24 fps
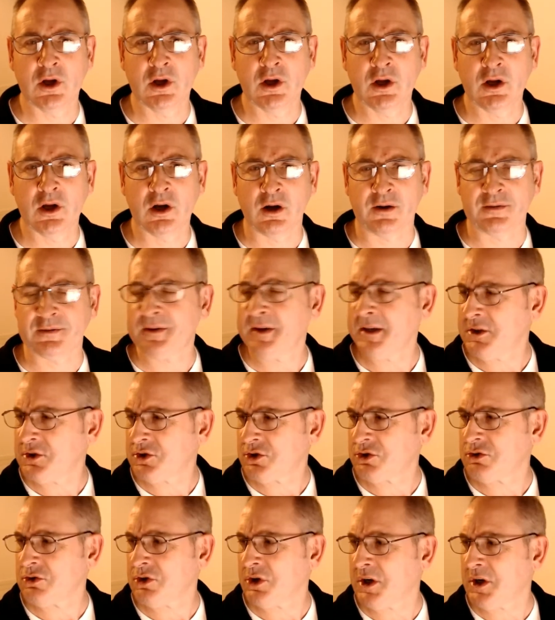I think,
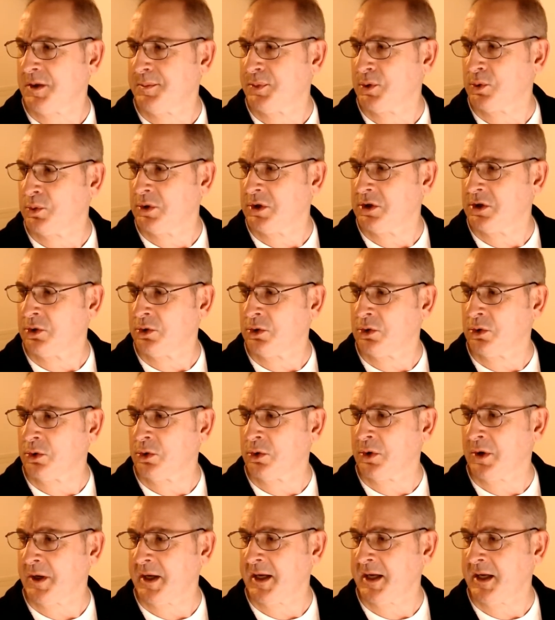tribal law
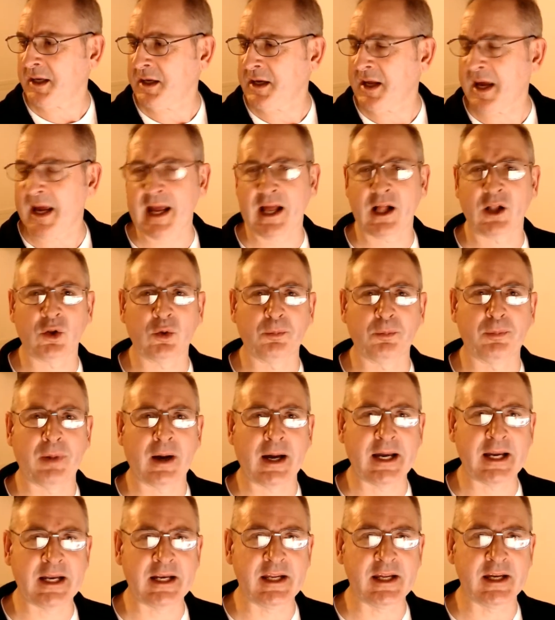in
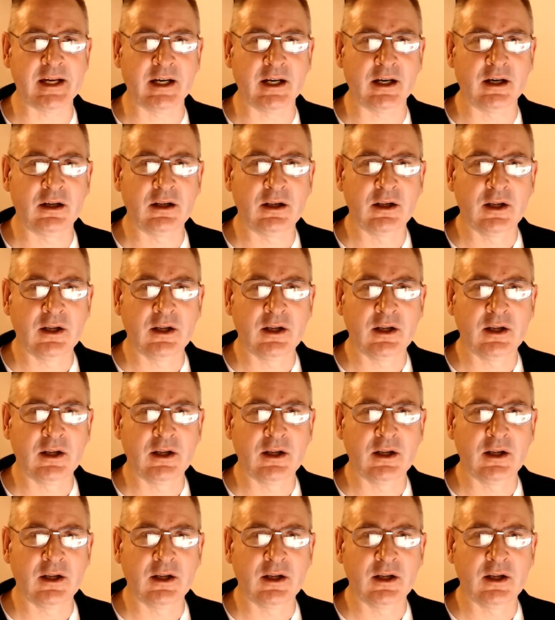Albania.